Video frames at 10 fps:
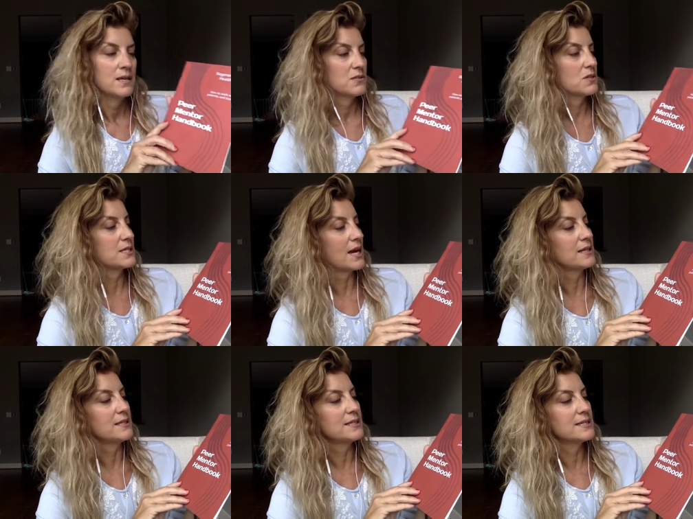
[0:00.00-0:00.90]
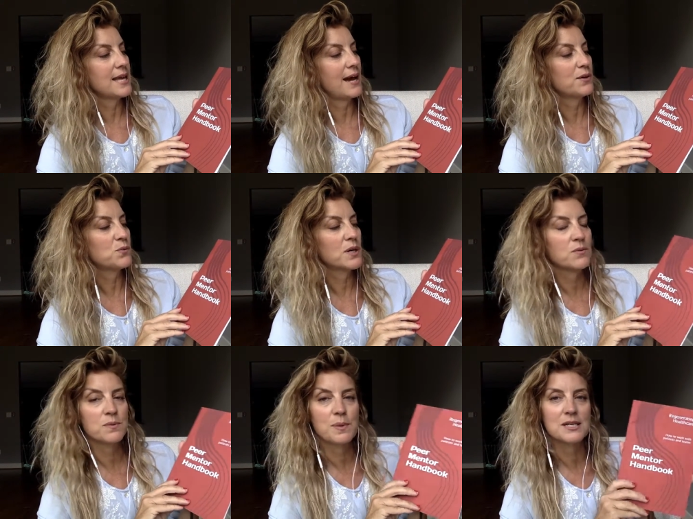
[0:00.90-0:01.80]
So the title is How to Work
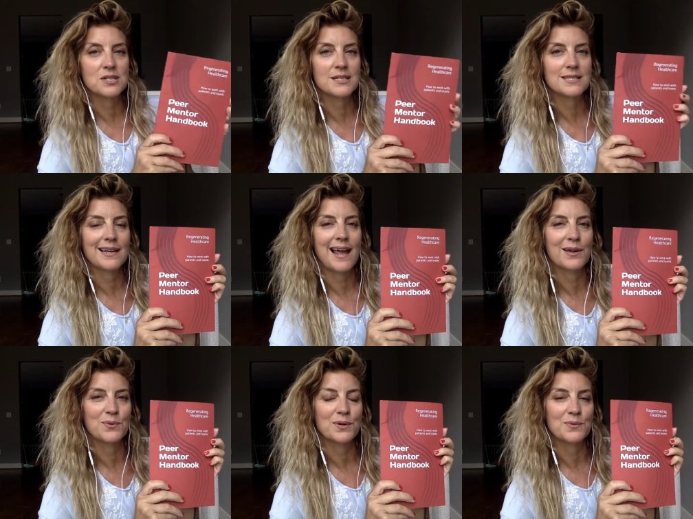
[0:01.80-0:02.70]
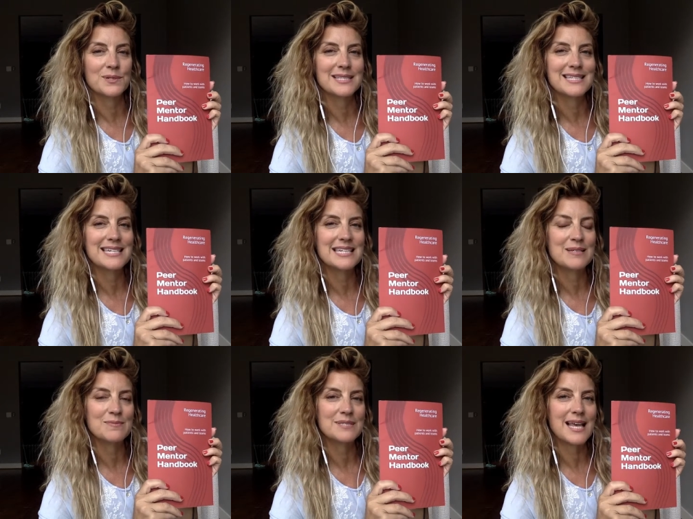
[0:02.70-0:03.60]
with Patients and How to Work with
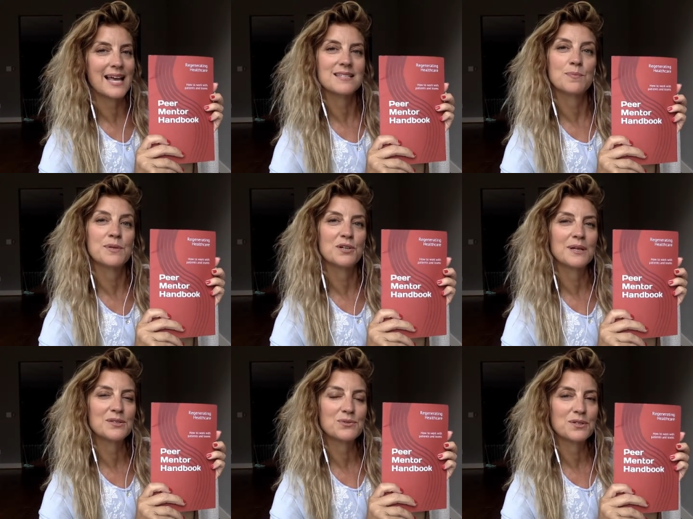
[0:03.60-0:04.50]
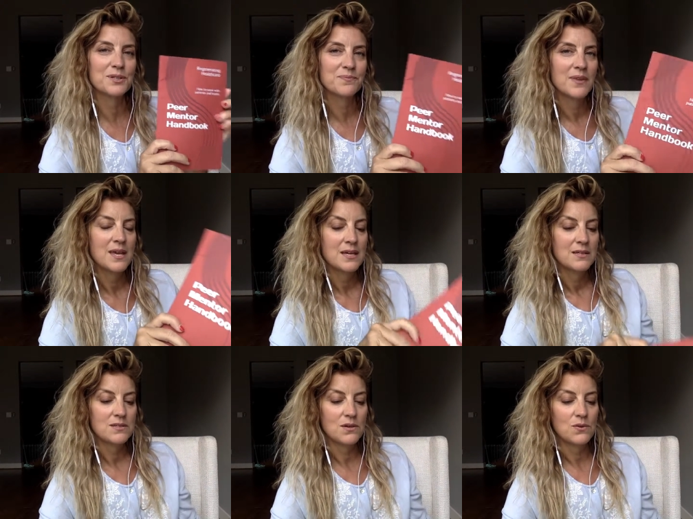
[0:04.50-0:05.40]
Teams as a Peer Mentor.
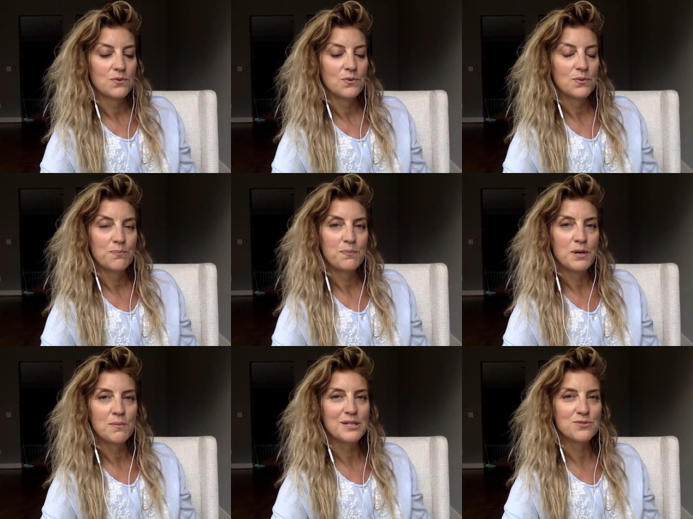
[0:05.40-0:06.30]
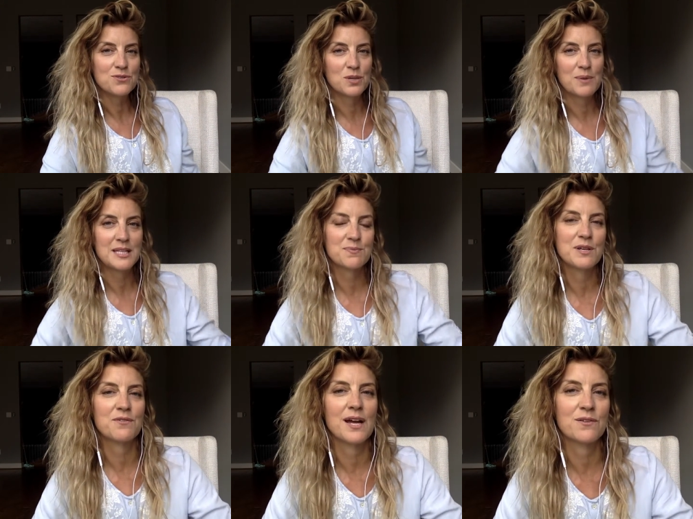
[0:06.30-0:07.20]
So peer mentorship has
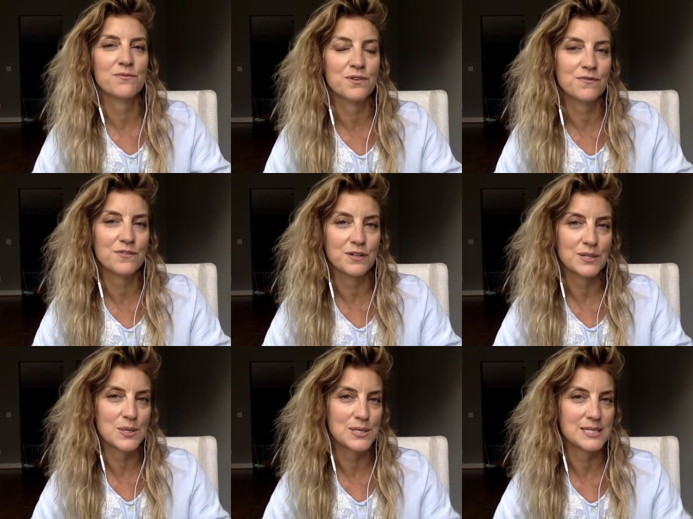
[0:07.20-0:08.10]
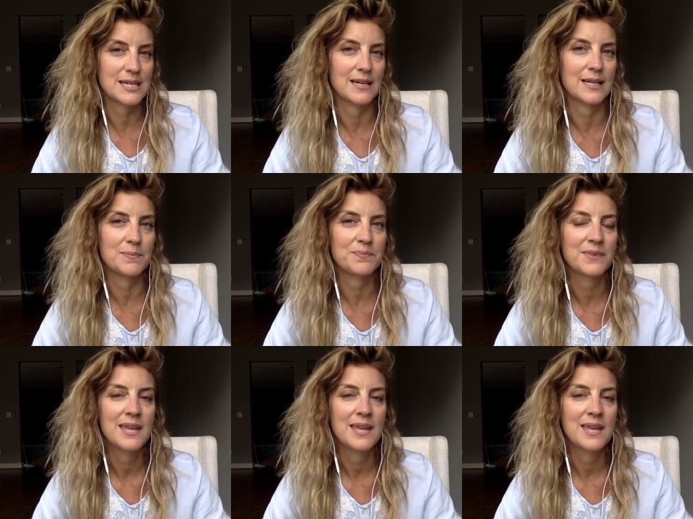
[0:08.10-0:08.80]
been around for a very long time.